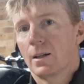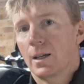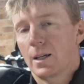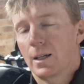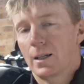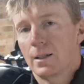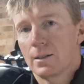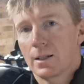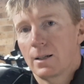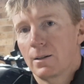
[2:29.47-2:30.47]

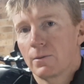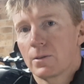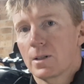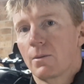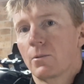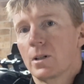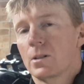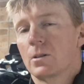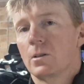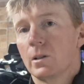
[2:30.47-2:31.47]
and for some
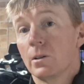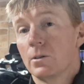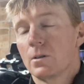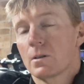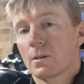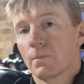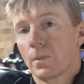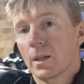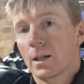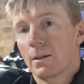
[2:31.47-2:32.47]
reason you lose
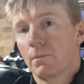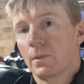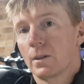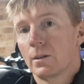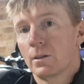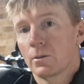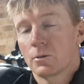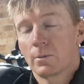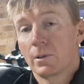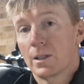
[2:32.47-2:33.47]
your
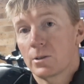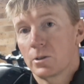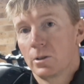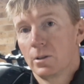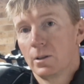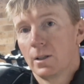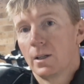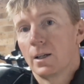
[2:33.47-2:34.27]
triple S tune,